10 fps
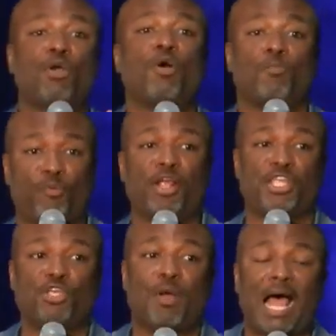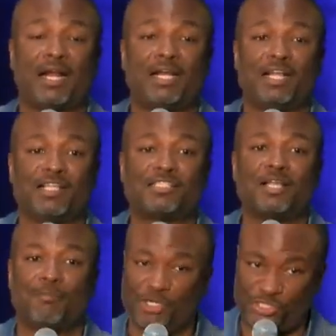going to bring you out of this,
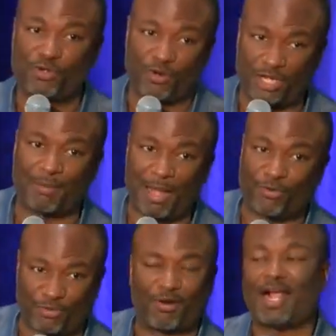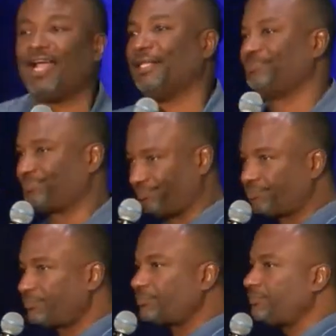but you're going to come out crying.
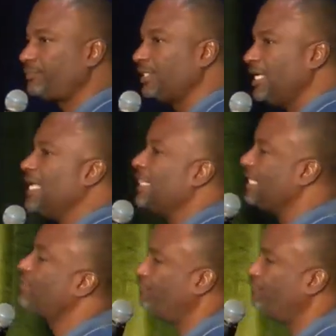This